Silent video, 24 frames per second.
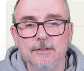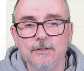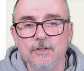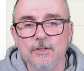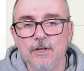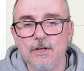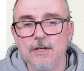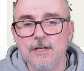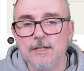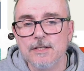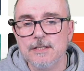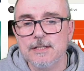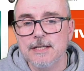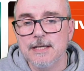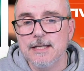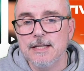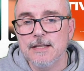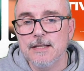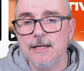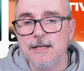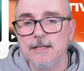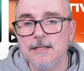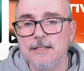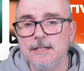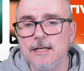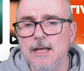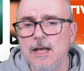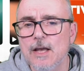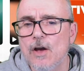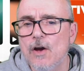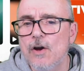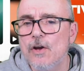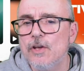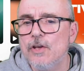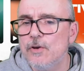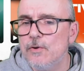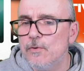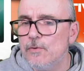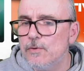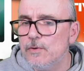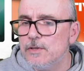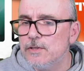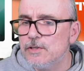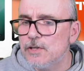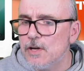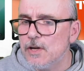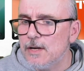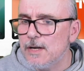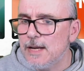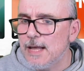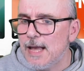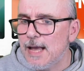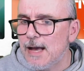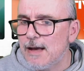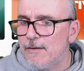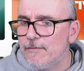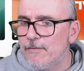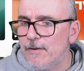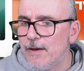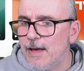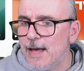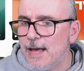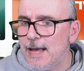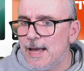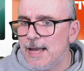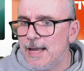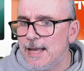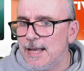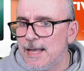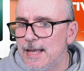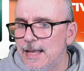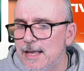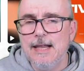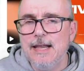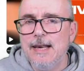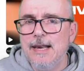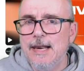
You can see that you certainly have a